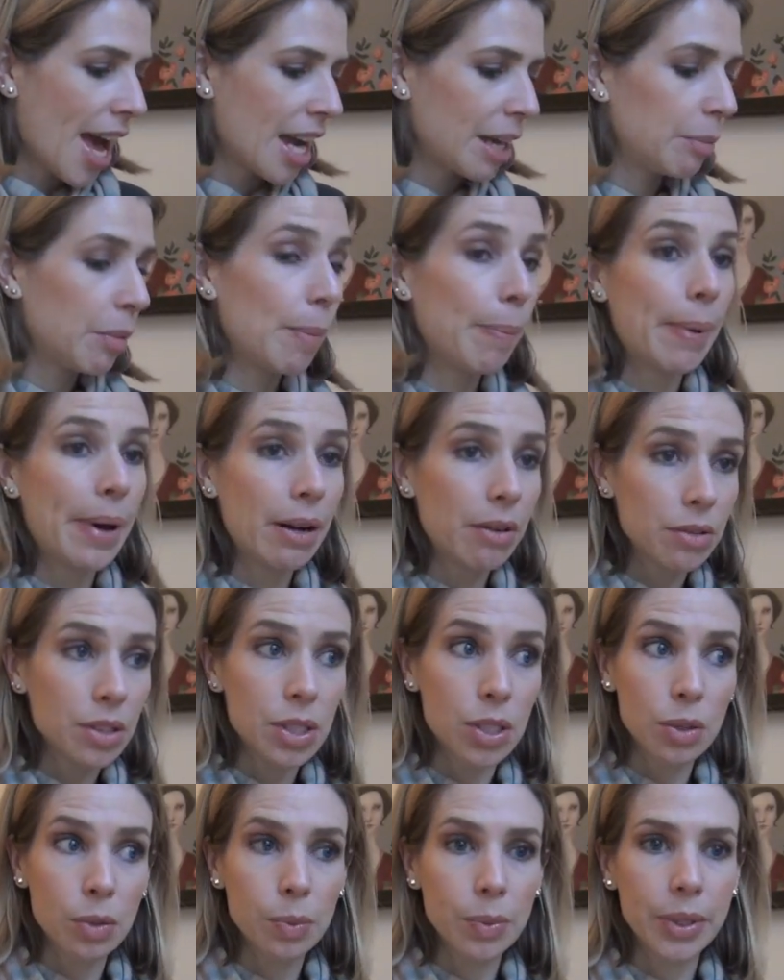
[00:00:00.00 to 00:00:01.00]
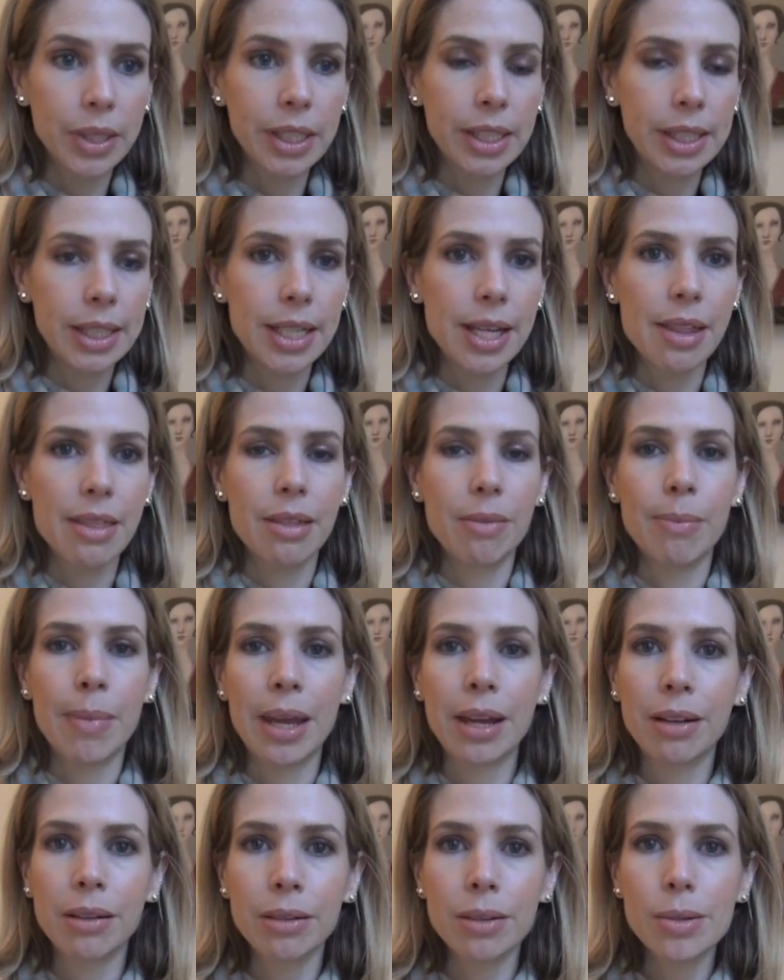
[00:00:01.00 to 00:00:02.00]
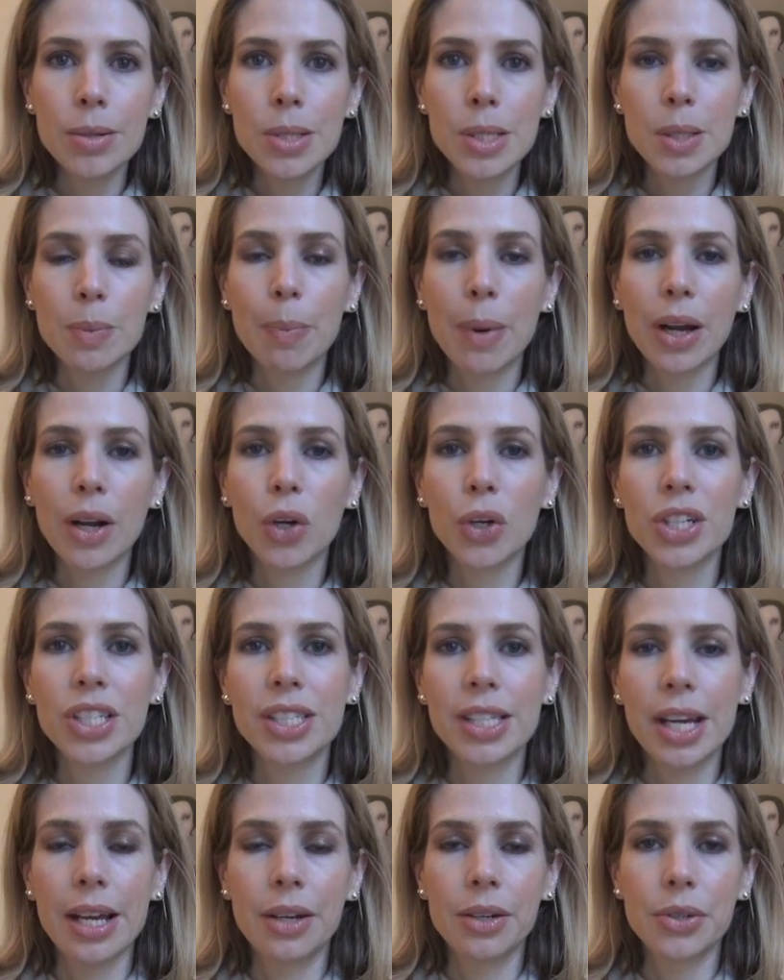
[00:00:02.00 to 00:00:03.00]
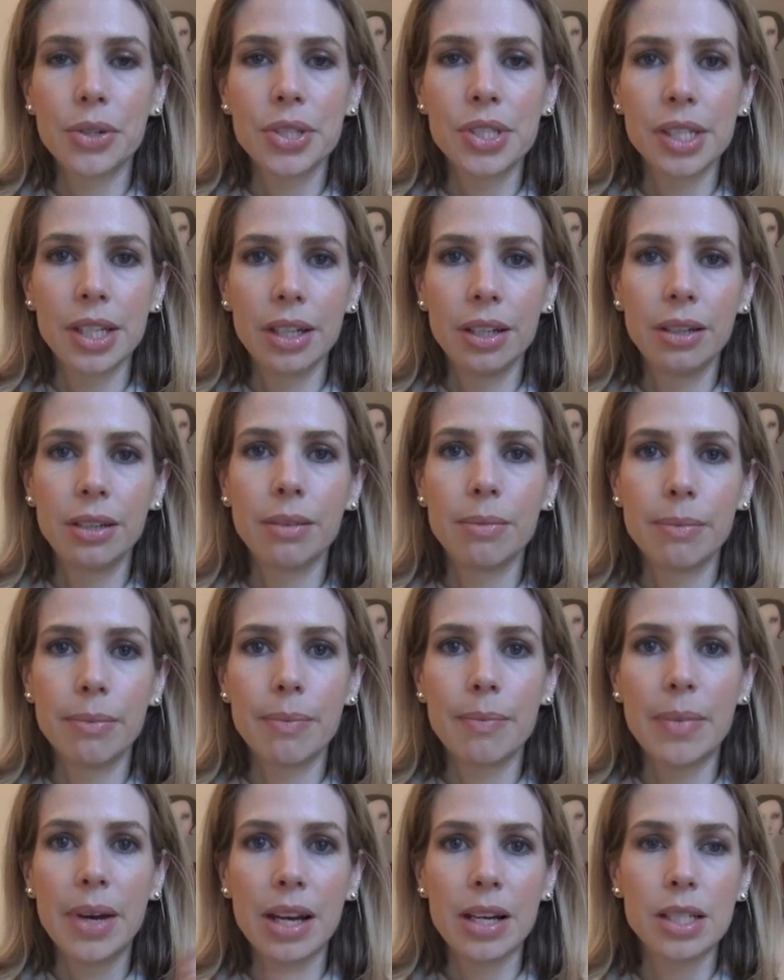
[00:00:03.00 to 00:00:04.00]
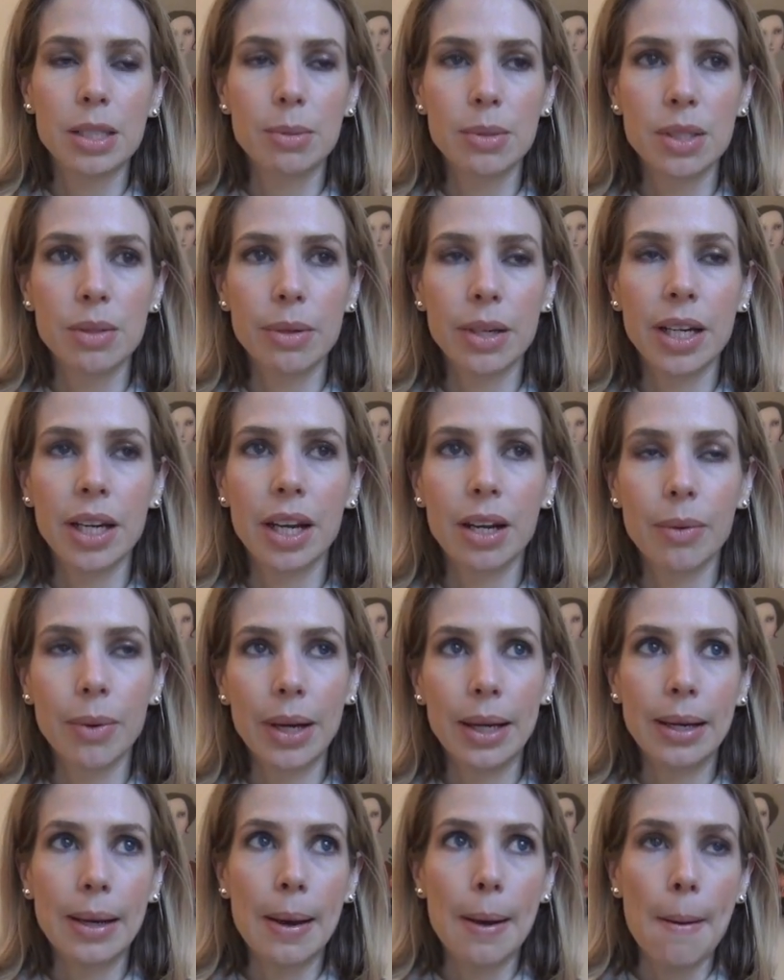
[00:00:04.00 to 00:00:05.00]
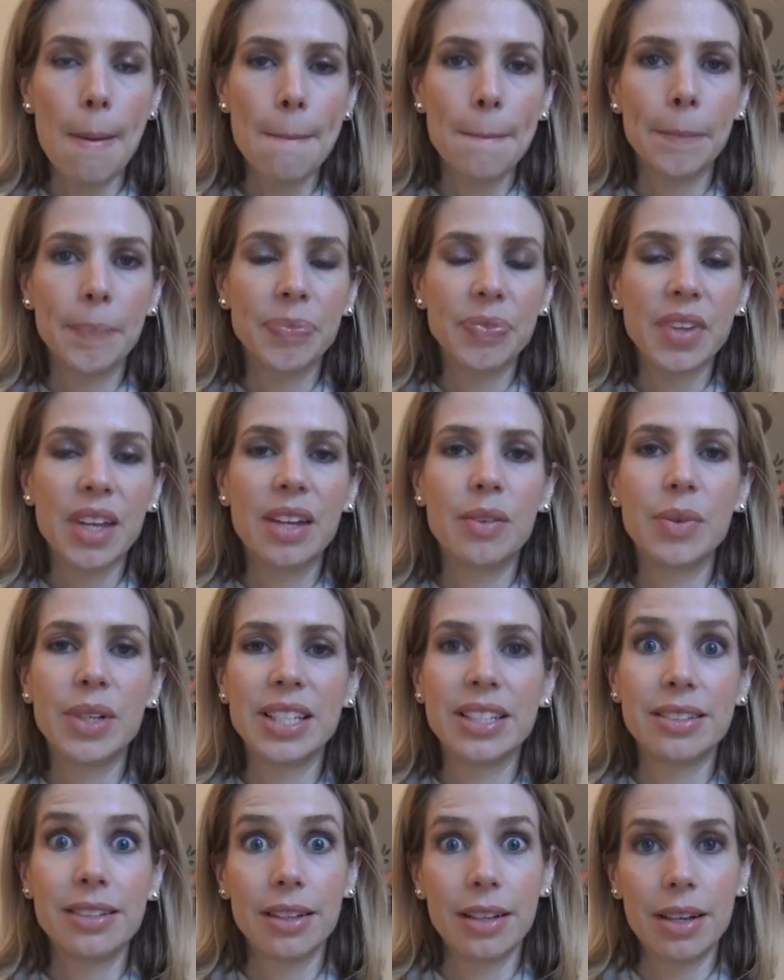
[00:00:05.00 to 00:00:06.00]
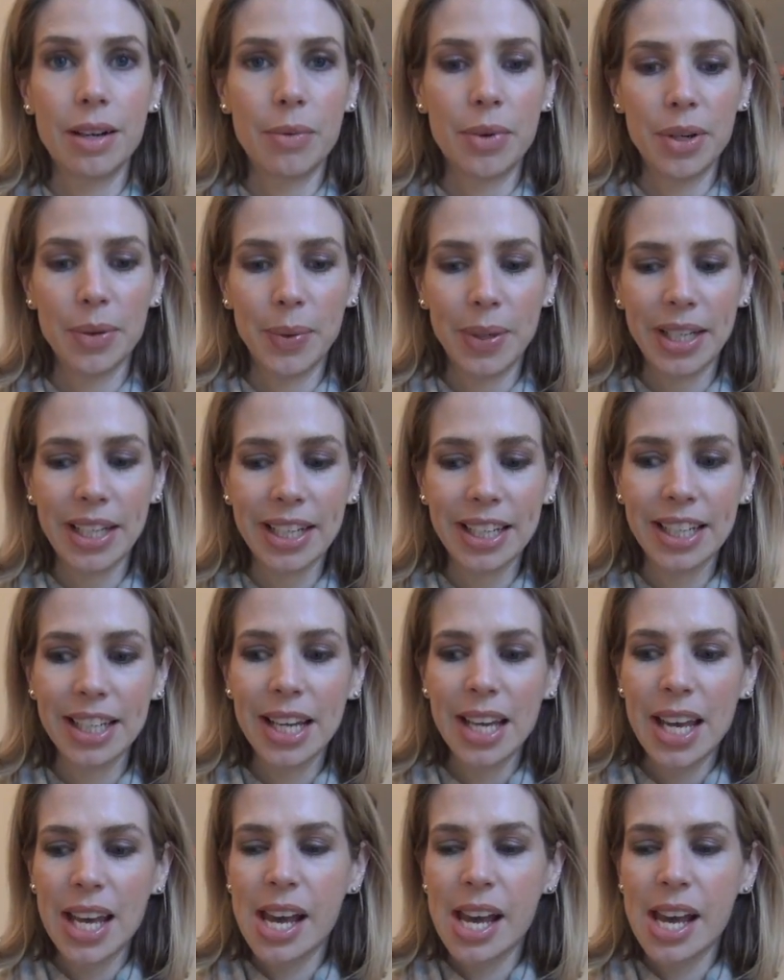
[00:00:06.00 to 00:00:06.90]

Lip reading: I'm about to read The Makers by Chris Anderson. My husband's reading it right now, and when he's done, I want to read it.